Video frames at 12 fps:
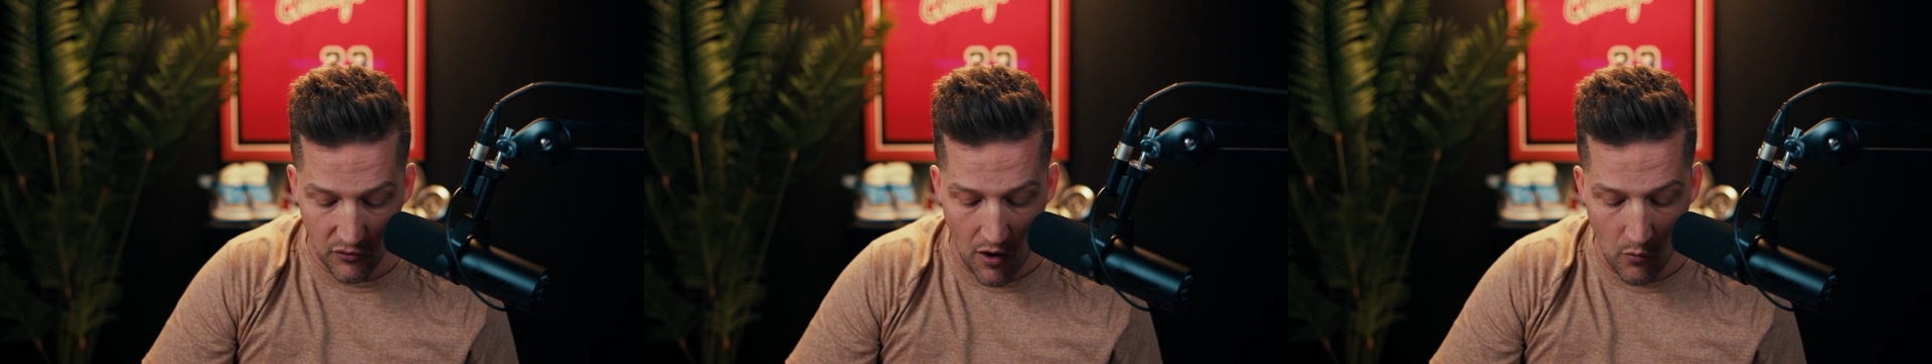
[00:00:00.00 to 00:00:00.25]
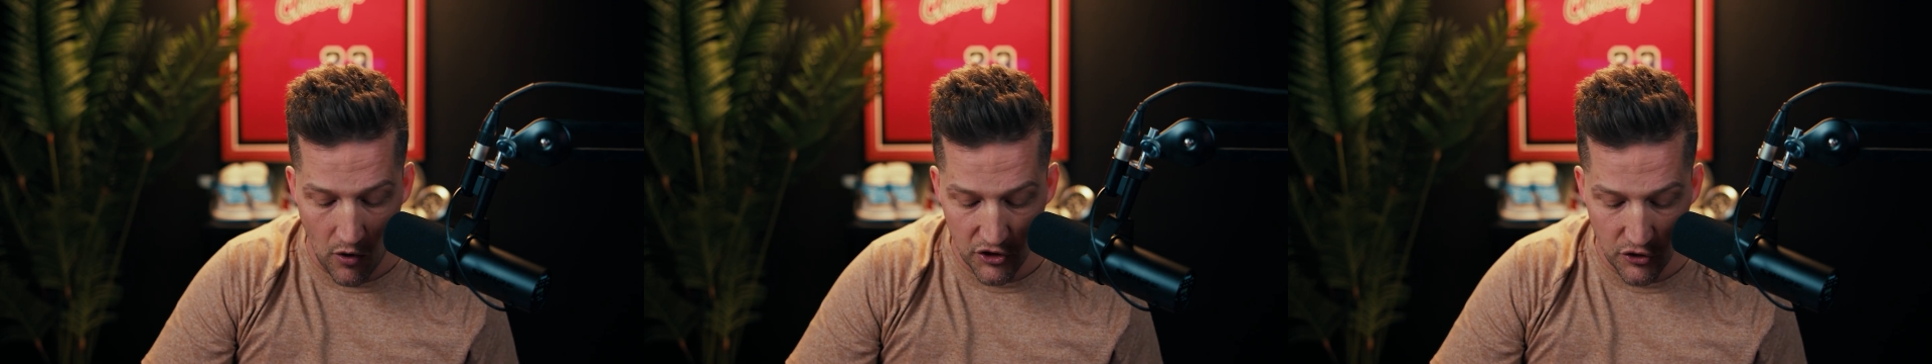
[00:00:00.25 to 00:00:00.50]
So I
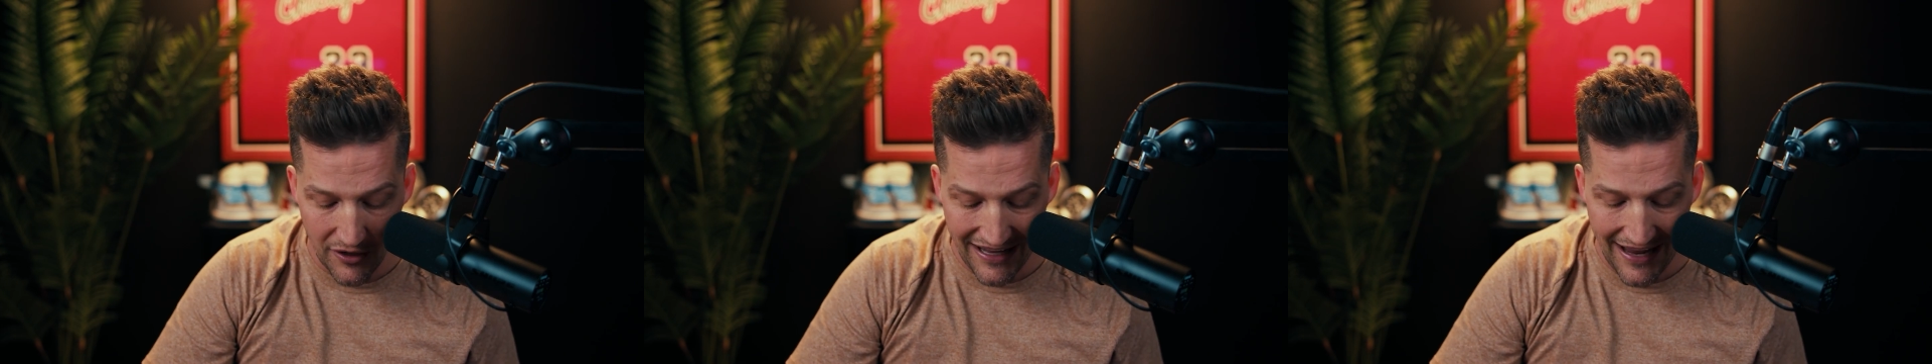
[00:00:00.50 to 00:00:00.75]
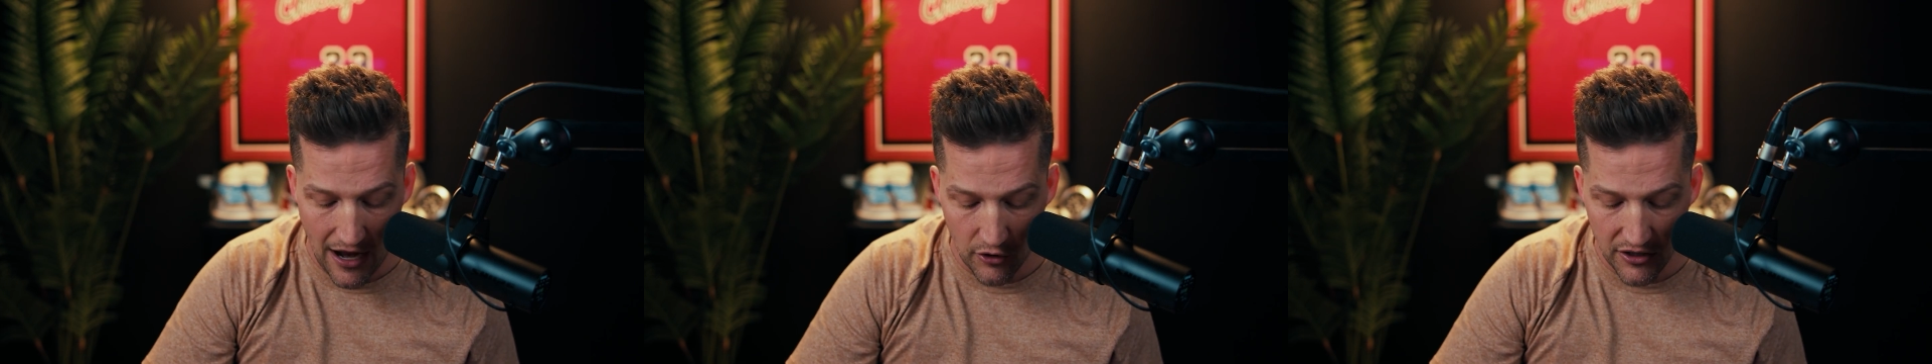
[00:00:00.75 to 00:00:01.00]
want you to
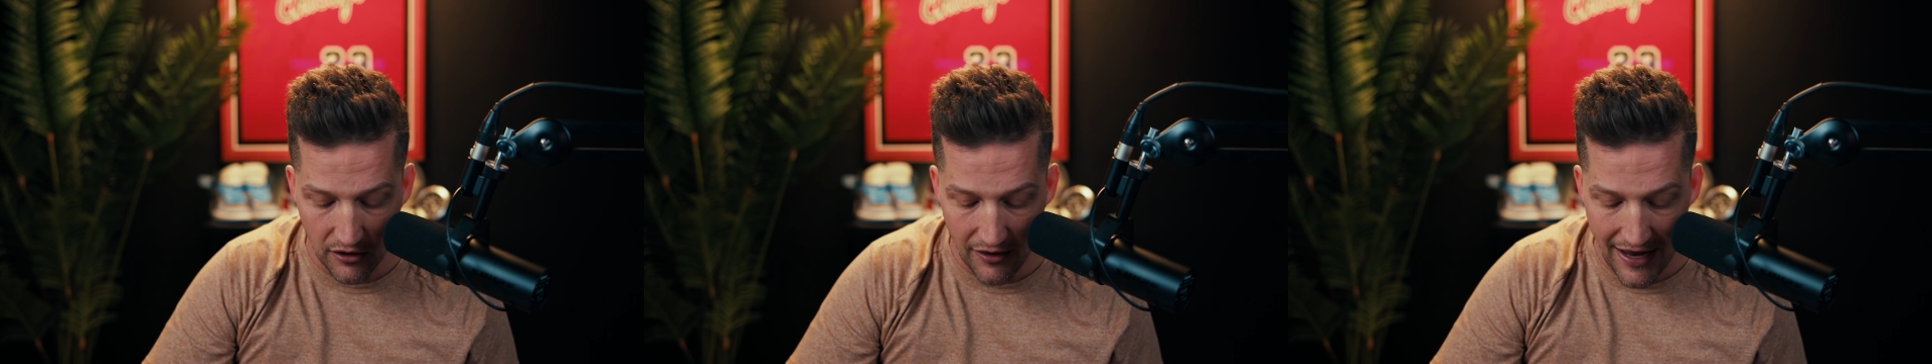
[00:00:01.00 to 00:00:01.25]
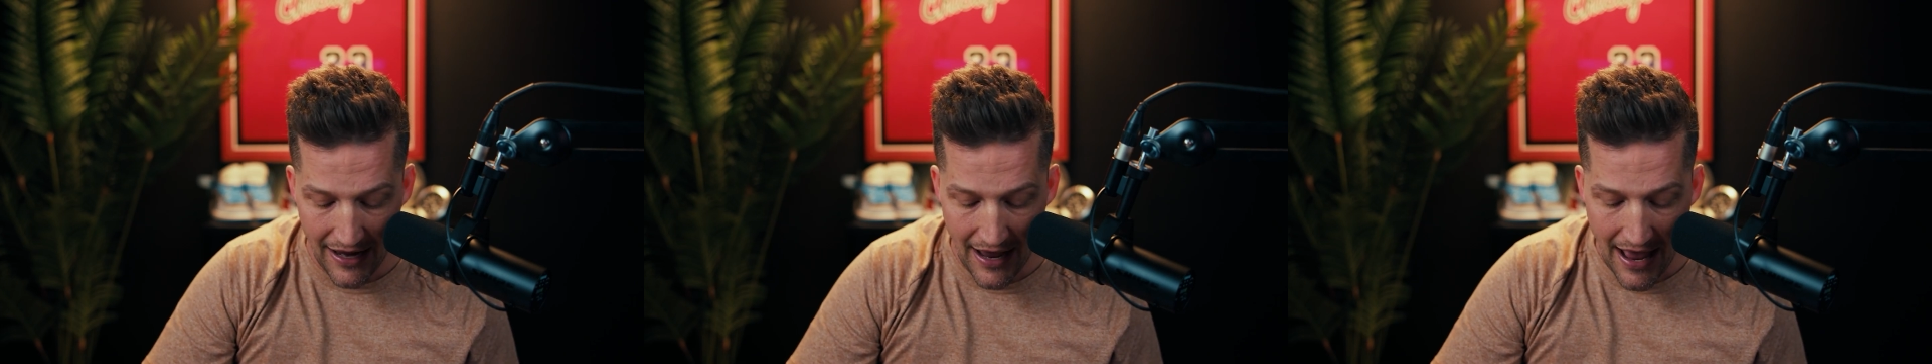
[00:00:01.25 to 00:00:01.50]

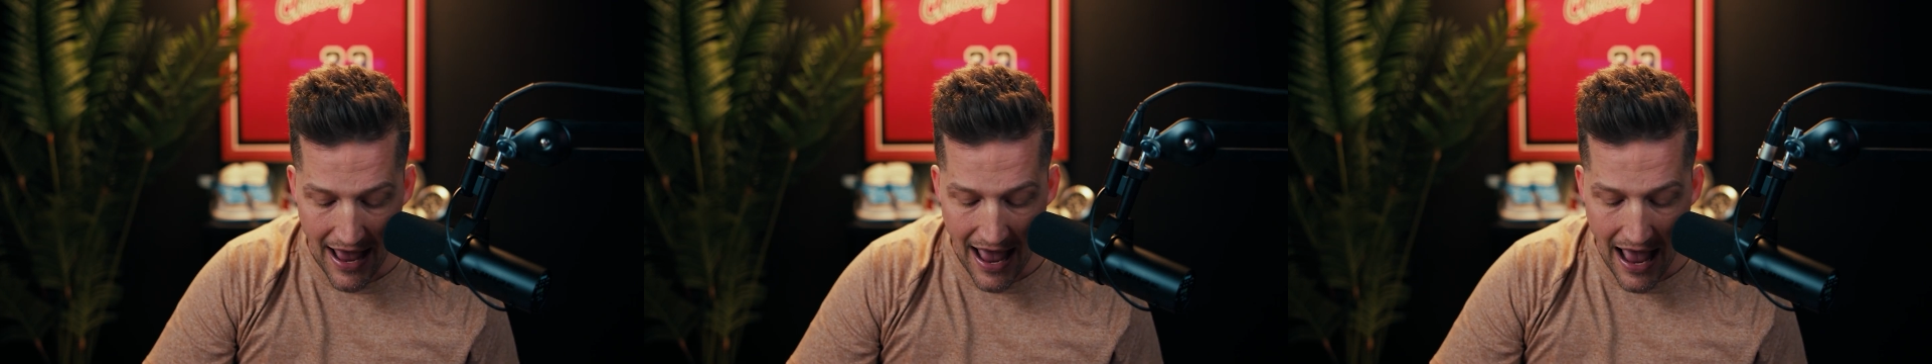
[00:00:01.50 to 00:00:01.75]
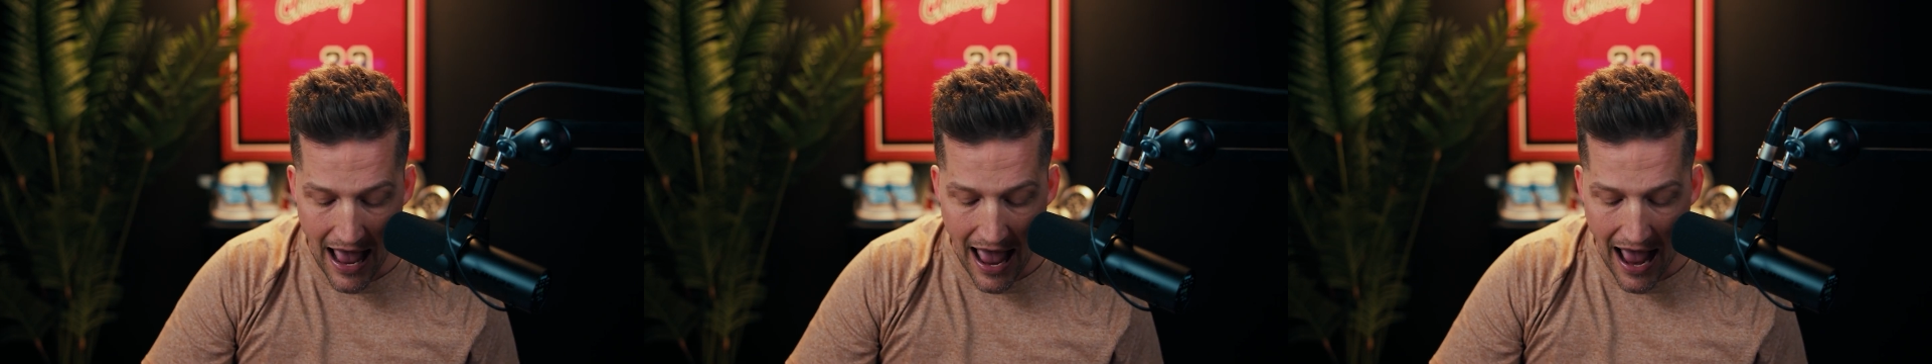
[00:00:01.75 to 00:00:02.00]
calculate
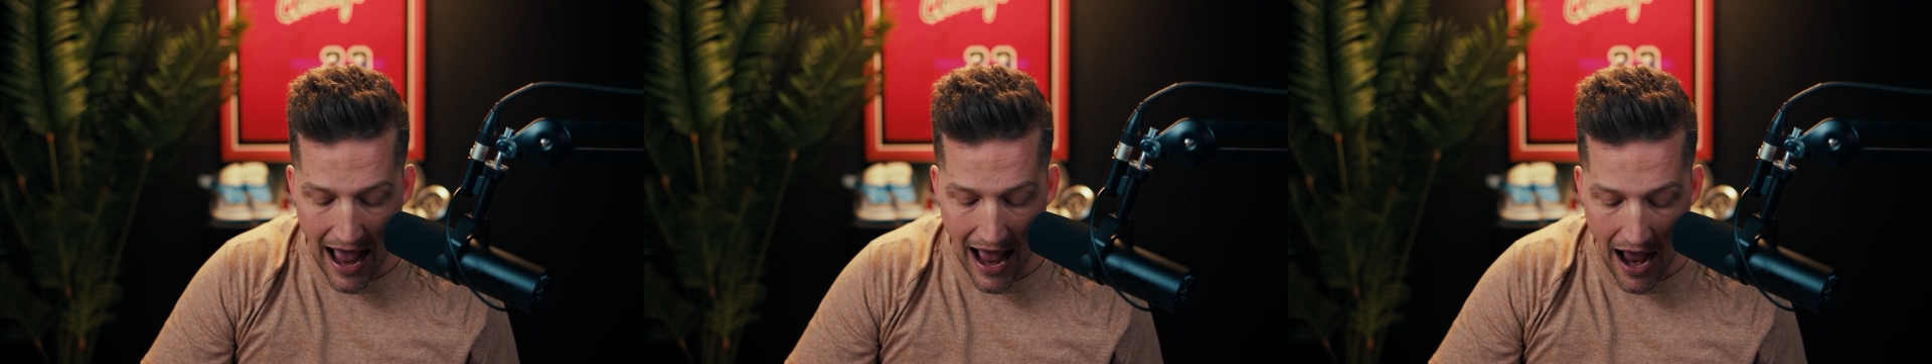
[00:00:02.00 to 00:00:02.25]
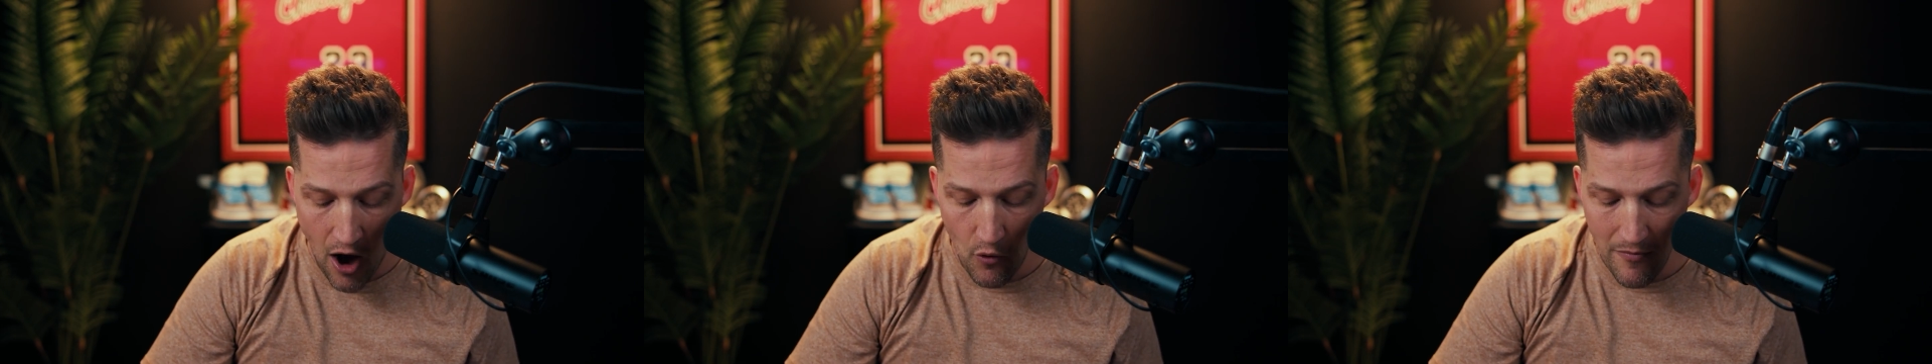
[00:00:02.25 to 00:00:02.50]
how